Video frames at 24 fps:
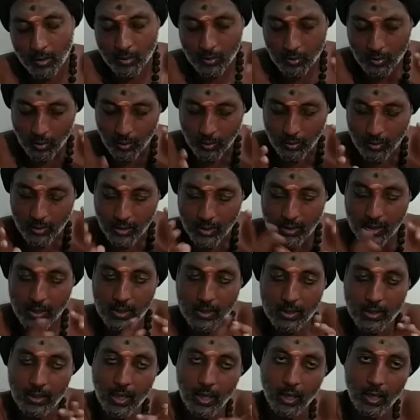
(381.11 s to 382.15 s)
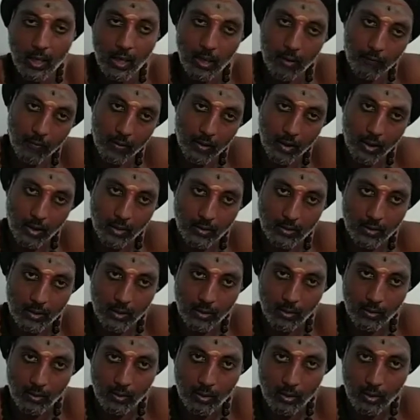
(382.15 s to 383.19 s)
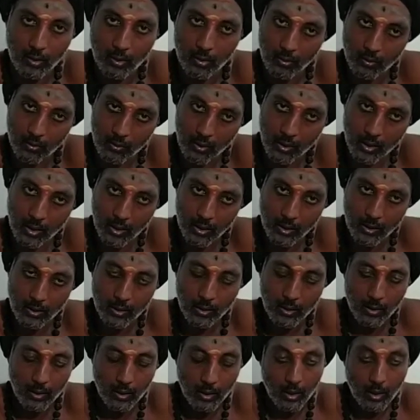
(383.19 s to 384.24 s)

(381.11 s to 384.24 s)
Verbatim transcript: So this is the law of attraction. Okay,